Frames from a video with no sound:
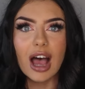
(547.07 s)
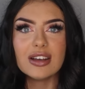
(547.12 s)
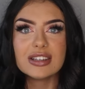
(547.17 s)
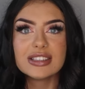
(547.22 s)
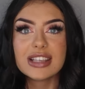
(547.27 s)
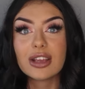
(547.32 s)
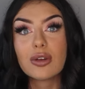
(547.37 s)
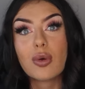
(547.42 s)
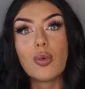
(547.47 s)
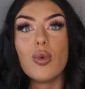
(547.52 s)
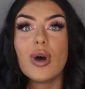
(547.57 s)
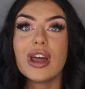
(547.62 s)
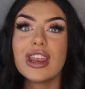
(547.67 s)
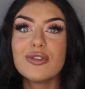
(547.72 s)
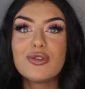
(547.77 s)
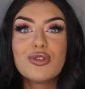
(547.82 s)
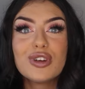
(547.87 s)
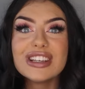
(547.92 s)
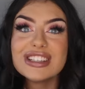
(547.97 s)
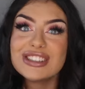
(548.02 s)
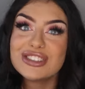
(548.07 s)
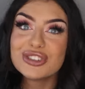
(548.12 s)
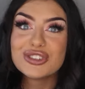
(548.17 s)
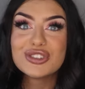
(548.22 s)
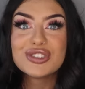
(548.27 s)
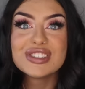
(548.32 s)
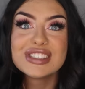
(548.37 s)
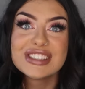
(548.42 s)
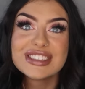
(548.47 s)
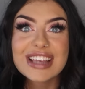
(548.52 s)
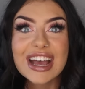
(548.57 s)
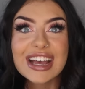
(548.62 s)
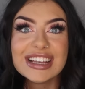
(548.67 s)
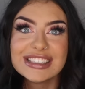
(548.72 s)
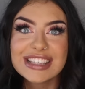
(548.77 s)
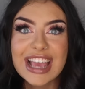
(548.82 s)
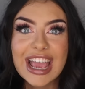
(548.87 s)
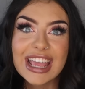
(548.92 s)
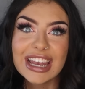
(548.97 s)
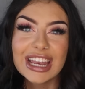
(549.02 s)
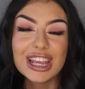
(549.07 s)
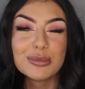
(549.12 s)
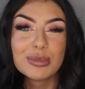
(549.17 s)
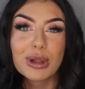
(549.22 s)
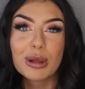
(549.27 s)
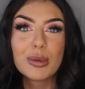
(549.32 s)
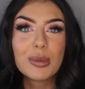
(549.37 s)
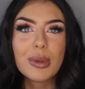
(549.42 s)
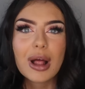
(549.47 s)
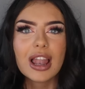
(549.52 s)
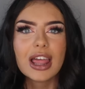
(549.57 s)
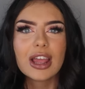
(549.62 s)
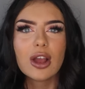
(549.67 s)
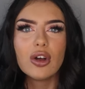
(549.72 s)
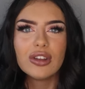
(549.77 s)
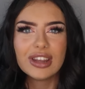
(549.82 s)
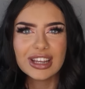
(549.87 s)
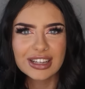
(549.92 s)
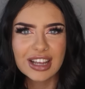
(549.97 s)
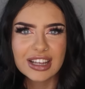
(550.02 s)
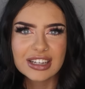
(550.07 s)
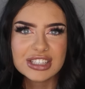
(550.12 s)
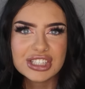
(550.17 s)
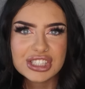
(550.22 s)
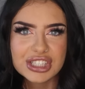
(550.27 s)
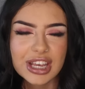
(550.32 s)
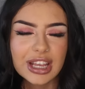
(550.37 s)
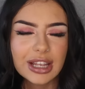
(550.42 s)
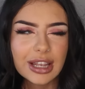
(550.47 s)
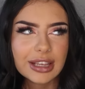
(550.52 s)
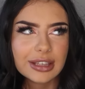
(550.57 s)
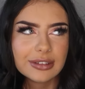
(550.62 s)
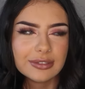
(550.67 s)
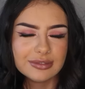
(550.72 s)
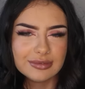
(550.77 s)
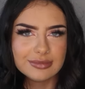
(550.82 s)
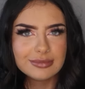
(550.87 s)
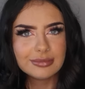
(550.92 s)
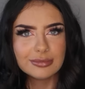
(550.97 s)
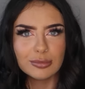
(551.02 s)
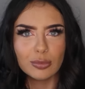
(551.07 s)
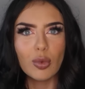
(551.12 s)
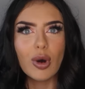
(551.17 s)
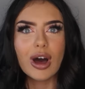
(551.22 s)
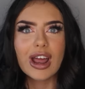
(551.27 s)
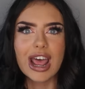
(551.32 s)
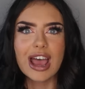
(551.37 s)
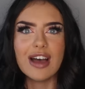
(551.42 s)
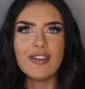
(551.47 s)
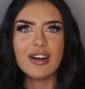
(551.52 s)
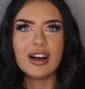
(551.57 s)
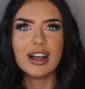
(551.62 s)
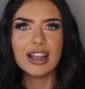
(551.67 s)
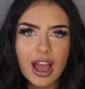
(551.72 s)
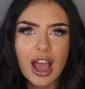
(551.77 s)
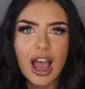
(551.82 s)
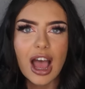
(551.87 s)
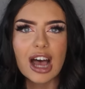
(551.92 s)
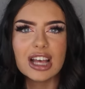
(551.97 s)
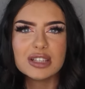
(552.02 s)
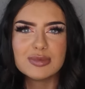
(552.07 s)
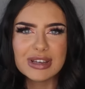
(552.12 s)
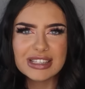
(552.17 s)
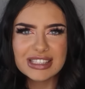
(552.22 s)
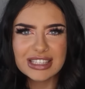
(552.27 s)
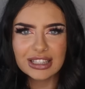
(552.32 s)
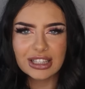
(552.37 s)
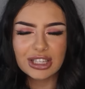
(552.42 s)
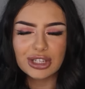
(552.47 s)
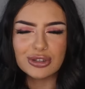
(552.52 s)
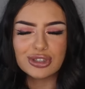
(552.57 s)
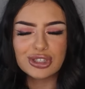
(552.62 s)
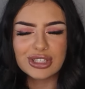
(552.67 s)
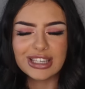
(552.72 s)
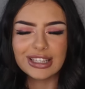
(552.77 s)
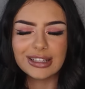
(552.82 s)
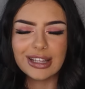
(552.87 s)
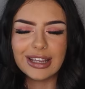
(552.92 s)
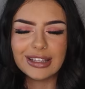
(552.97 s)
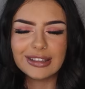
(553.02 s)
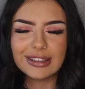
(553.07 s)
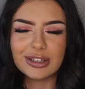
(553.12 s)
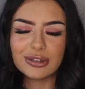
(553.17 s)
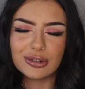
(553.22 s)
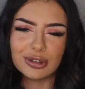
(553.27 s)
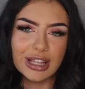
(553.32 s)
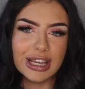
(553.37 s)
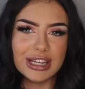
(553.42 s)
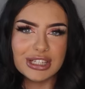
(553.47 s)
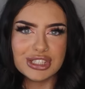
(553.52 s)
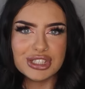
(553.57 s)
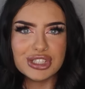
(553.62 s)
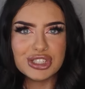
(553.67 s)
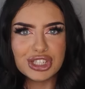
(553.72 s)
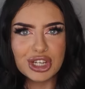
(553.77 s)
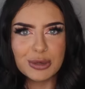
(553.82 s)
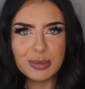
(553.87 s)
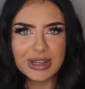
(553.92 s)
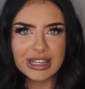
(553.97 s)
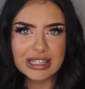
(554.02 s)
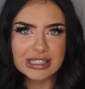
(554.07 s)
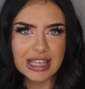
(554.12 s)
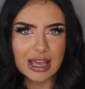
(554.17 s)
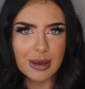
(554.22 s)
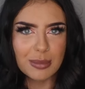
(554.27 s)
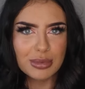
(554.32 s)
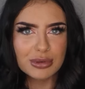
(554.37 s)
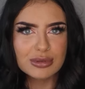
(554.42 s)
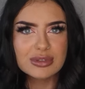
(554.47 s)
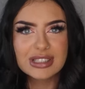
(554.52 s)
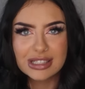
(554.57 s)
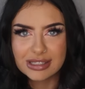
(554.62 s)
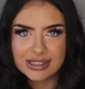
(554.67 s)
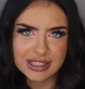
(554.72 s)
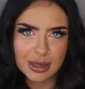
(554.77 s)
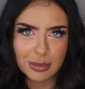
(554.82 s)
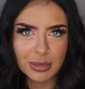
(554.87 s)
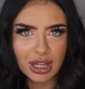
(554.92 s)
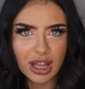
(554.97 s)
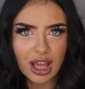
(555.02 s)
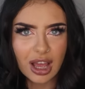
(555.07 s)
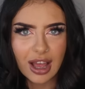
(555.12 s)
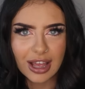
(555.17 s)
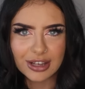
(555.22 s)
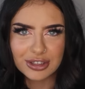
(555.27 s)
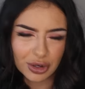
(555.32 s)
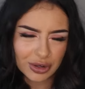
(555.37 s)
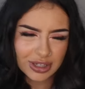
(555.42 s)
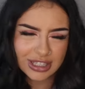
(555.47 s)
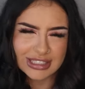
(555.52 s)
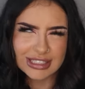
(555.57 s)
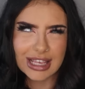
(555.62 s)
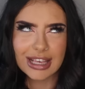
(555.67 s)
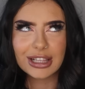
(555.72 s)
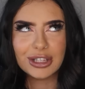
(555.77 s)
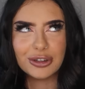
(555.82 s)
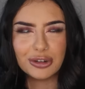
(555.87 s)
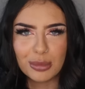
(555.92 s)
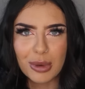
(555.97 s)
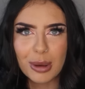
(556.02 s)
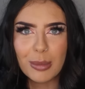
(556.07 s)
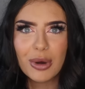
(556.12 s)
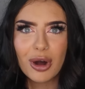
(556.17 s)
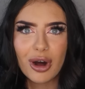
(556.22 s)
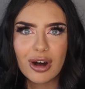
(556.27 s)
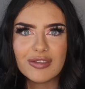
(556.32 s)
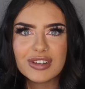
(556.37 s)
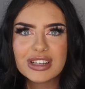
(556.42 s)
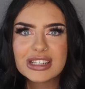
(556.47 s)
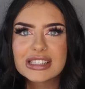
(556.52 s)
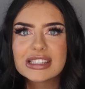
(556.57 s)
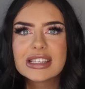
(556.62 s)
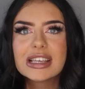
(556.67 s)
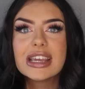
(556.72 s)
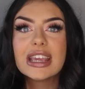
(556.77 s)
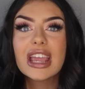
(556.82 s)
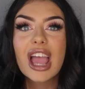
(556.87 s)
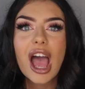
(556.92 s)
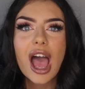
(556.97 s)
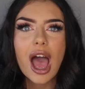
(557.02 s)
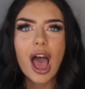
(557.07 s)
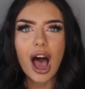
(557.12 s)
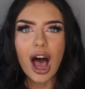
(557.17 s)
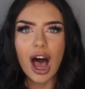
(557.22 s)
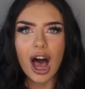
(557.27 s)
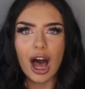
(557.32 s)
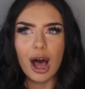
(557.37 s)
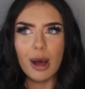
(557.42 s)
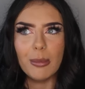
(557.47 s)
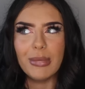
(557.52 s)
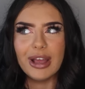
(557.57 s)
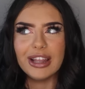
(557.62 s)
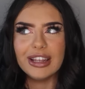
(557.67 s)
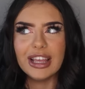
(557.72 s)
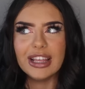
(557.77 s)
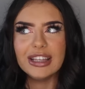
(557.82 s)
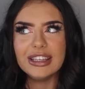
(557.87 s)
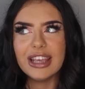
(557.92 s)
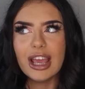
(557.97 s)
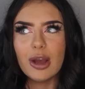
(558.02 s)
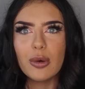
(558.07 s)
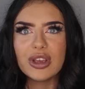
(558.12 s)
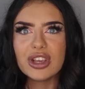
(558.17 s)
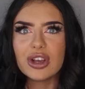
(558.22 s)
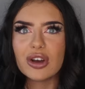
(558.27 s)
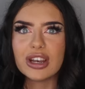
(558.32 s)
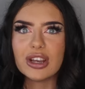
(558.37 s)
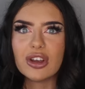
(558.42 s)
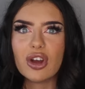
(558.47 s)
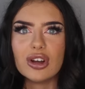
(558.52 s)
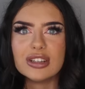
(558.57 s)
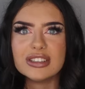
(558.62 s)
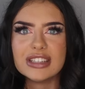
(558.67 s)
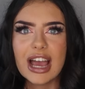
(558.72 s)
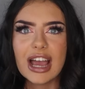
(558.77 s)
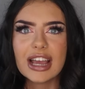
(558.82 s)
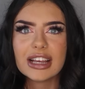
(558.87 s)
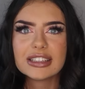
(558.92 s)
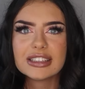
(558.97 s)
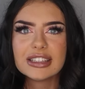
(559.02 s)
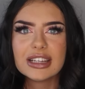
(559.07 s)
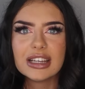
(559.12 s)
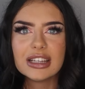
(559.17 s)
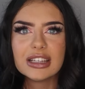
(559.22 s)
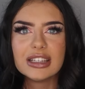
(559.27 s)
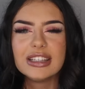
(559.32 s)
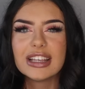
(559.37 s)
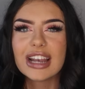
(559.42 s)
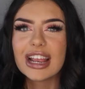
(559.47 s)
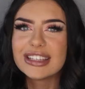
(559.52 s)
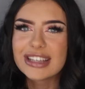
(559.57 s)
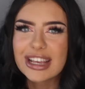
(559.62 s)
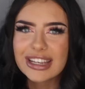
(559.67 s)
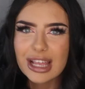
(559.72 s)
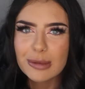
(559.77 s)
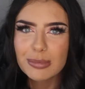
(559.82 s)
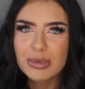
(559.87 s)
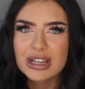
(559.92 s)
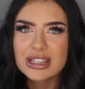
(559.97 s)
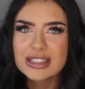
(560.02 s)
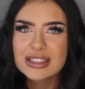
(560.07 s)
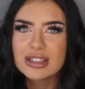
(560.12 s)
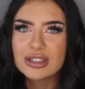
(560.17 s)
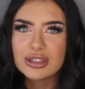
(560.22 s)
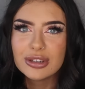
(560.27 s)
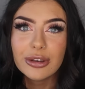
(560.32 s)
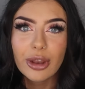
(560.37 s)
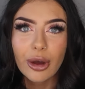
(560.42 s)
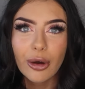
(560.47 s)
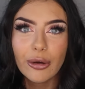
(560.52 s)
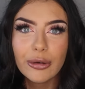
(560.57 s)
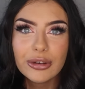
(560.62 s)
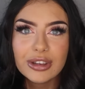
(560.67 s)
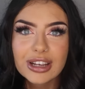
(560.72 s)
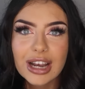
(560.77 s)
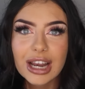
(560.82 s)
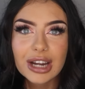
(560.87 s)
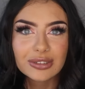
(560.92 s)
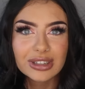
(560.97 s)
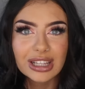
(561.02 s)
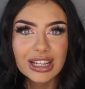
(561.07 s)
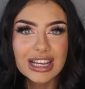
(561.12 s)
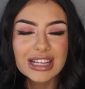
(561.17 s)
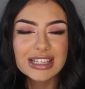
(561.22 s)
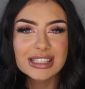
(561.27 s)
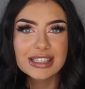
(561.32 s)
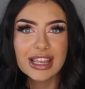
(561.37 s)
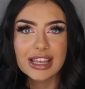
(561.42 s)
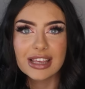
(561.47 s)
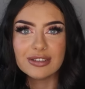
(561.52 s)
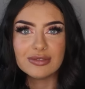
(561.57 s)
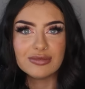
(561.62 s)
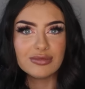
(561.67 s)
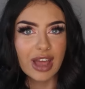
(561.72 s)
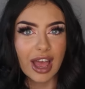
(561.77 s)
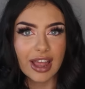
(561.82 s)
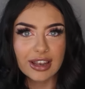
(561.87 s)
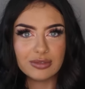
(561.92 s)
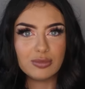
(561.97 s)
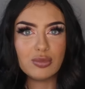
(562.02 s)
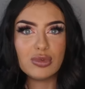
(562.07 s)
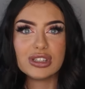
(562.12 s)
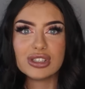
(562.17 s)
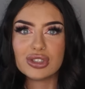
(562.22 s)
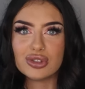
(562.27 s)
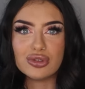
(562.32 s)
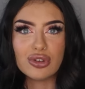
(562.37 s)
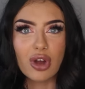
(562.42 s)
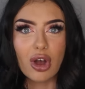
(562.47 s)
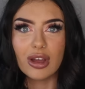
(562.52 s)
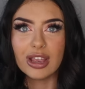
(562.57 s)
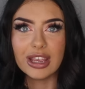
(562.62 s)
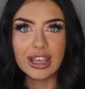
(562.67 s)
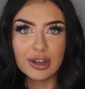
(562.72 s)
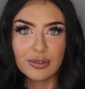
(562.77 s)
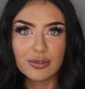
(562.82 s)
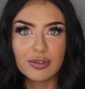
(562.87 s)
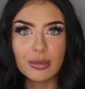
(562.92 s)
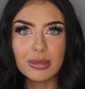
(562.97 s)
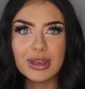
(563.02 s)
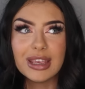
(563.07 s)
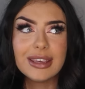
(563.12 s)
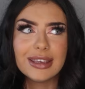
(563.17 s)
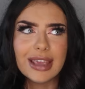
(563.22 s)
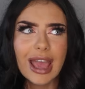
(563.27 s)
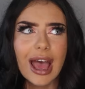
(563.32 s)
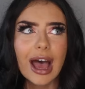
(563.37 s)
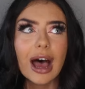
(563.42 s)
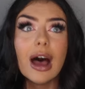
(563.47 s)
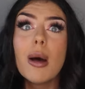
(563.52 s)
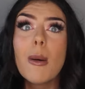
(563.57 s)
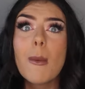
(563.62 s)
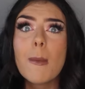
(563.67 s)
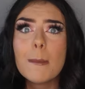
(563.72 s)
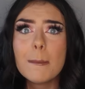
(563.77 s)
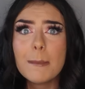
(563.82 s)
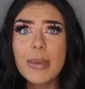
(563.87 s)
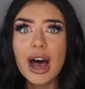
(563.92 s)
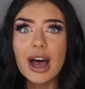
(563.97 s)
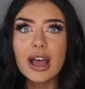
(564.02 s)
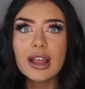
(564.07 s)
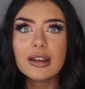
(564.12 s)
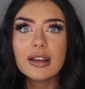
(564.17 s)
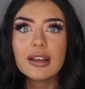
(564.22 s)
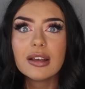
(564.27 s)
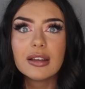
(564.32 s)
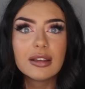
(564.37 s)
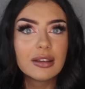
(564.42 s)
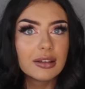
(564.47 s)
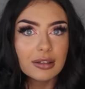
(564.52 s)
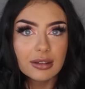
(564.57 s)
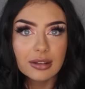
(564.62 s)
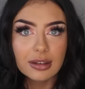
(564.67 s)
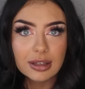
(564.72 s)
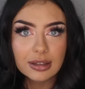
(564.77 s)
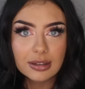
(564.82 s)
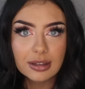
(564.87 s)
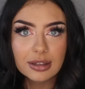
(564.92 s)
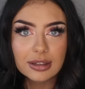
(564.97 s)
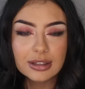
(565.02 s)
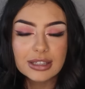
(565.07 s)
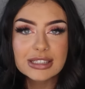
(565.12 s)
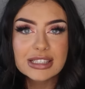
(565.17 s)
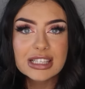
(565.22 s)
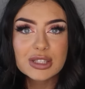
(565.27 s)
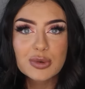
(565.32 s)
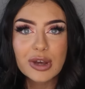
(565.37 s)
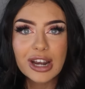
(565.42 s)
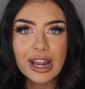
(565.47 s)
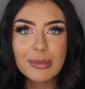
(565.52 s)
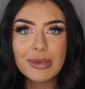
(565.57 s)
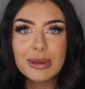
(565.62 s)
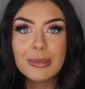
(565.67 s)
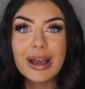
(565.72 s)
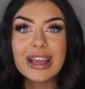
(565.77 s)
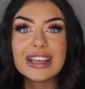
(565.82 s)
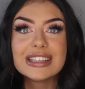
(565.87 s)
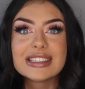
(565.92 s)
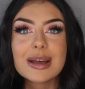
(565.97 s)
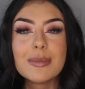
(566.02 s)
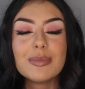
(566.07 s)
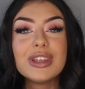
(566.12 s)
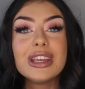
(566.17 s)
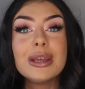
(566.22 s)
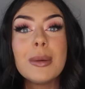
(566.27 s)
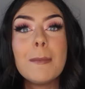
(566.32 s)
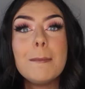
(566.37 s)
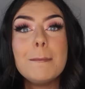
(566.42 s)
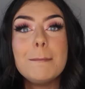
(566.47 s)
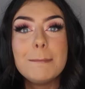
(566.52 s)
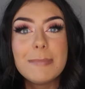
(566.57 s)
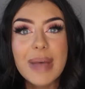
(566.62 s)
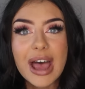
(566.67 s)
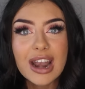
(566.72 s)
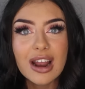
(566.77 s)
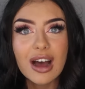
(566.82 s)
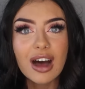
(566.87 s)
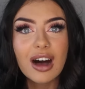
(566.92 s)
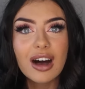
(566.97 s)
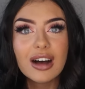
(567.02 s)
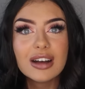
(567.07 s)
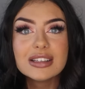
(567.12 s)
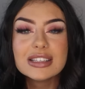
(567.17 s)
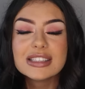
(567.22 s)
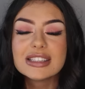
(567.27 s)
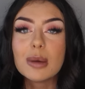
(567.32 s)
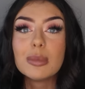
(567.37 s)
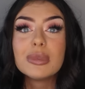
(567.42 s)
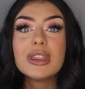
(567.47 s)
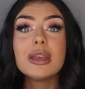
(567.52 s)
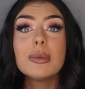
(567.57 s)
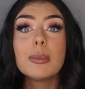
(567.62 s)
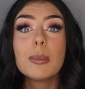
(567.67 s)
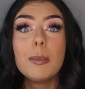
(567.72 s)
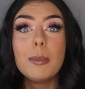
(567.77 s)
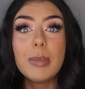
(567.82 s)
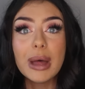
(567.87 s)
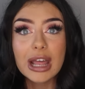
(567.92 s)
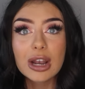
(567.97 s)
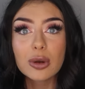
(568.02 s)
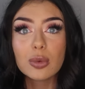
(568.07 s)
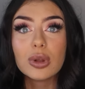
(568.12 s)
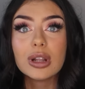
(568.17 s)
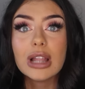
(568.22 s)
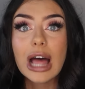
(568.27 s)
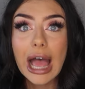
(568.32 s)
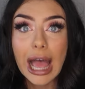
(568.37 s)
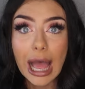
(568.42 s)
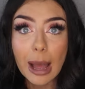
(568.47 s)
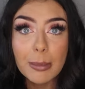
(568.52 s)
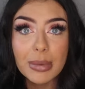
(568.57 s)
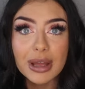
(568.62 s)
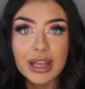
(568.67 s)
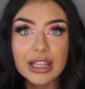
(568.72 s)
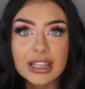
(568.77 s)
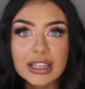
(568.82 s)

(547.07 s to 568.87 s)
I was like what if we do start dating blah blah blah like all that kind of shit like whatever. I was basically using like the relationship examples similar. I don't exactly remember obviously. Um, and then yeah, we got in contact. Did I date that person? No. Did I realize they that was not it for me? Yeah. But this is what I mean by something better. Something better will happen.